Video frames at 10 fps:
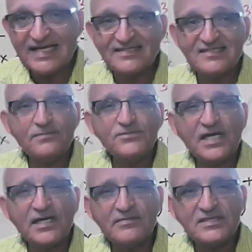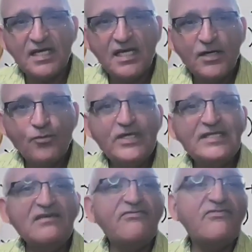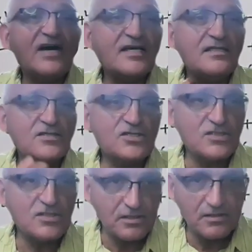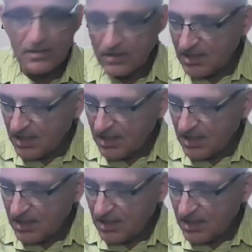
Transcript: that sometimes we define the circle